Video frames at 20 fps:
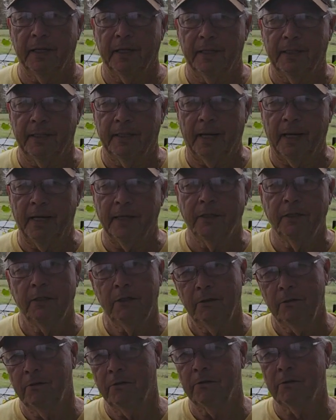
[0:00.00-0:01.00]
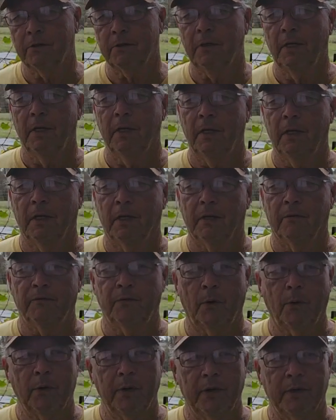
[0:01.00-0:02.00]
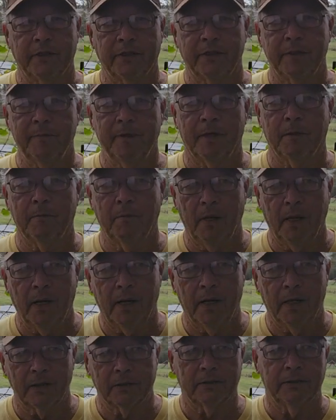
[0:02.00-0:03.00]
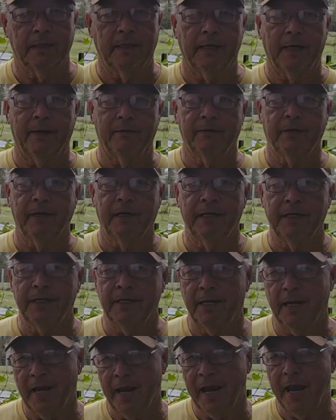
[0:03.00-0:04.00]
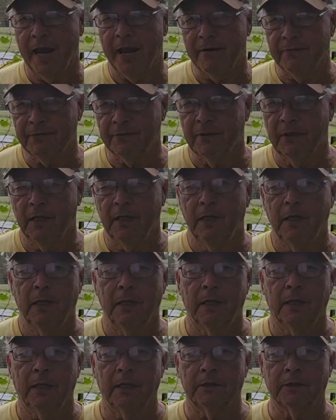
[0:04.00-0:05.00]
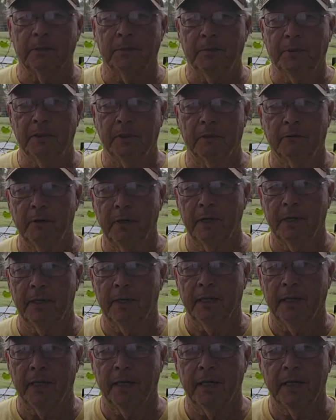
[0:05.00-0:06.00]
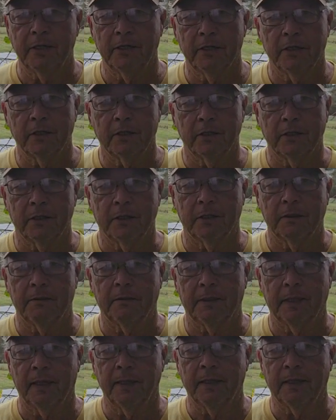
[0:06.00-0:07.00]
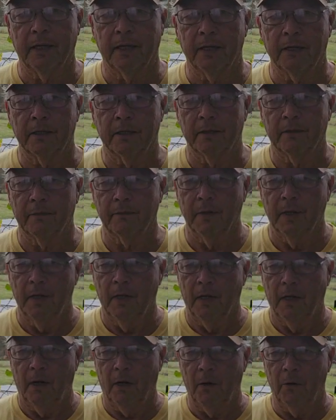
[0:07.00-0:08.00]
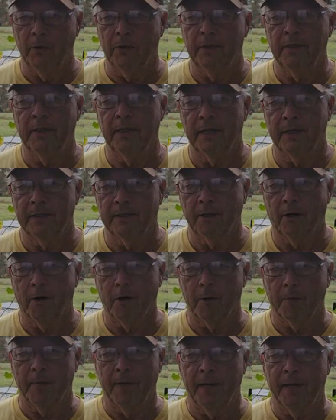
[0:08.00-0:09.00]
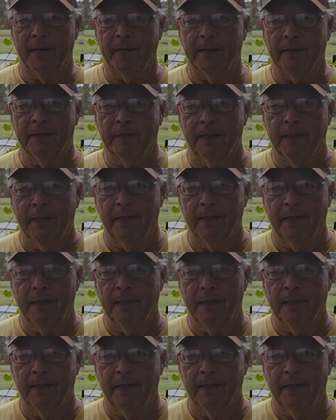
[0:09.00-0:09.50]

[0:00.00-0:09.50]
And then I use 4-inch cement blocks that I've cut in half to put around the edges and to take care of holding that tarp down.